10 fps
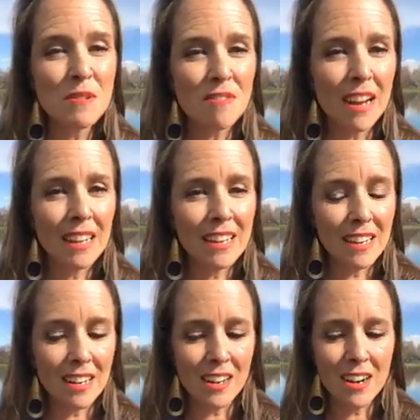Right
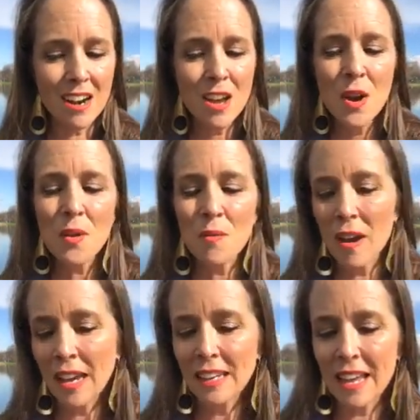here,
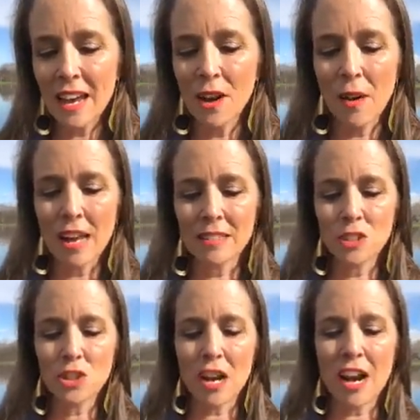right now, as
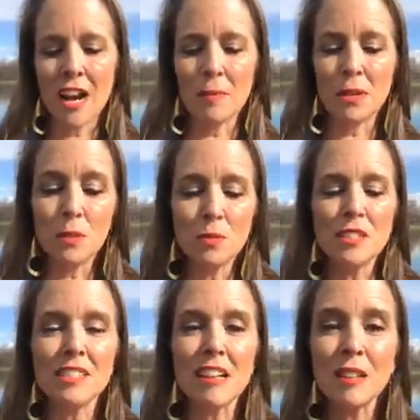a tribe, you
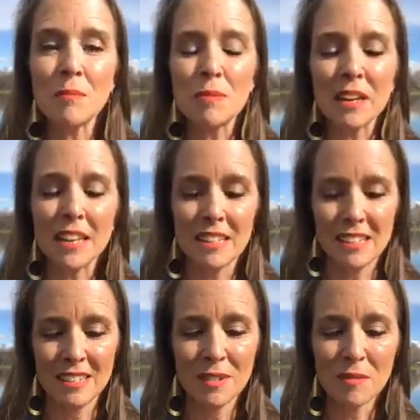
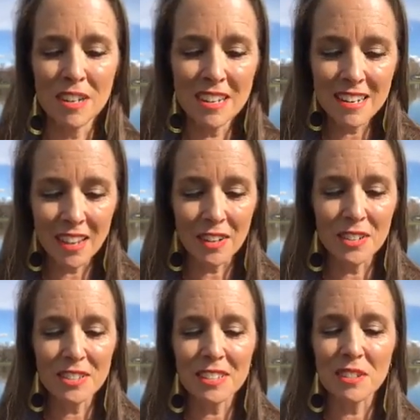celebrate one
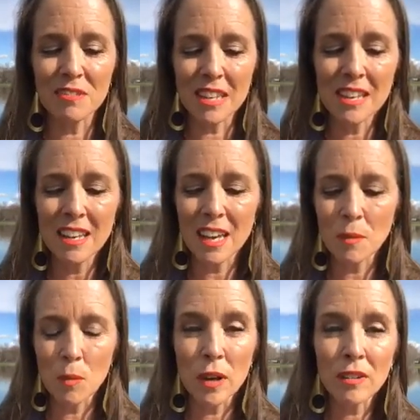another's unique
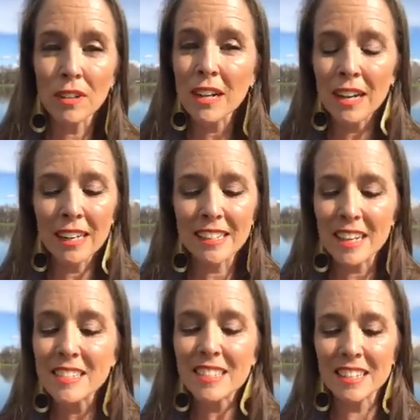and one of a kind
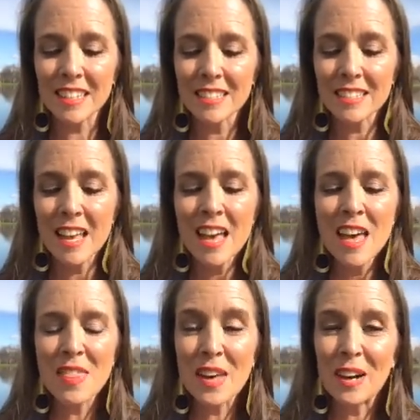destinies
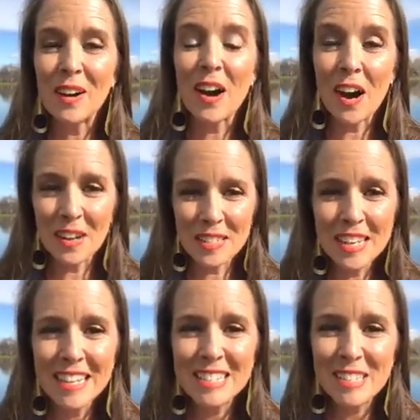that are
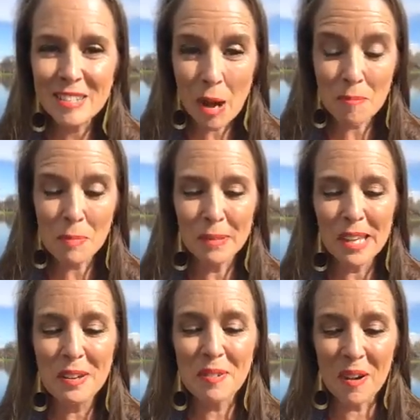
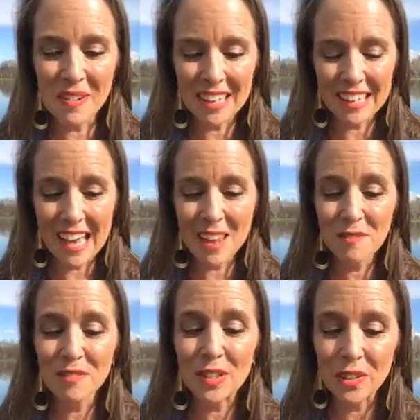unstoppably growing
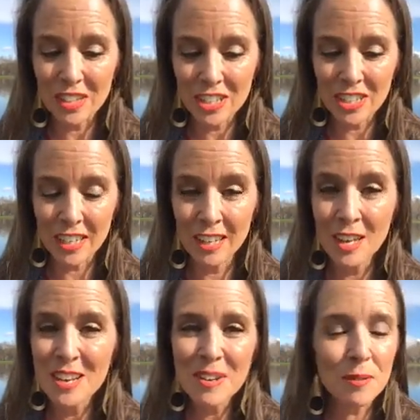and flourishing
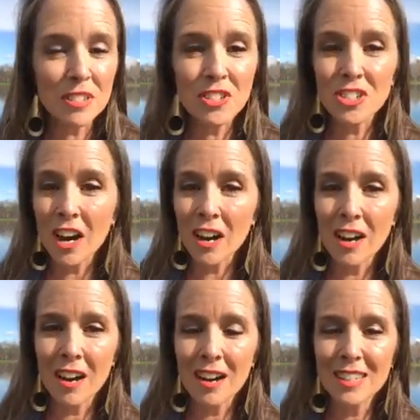with
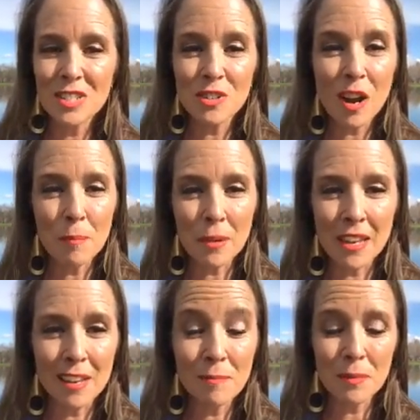jaw
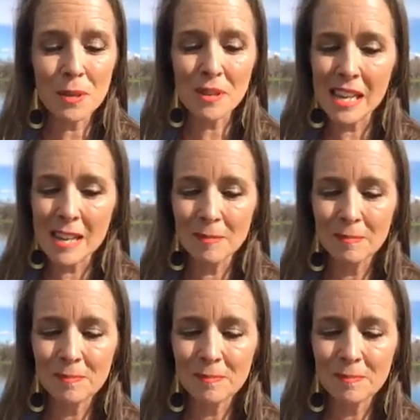dropping beauty.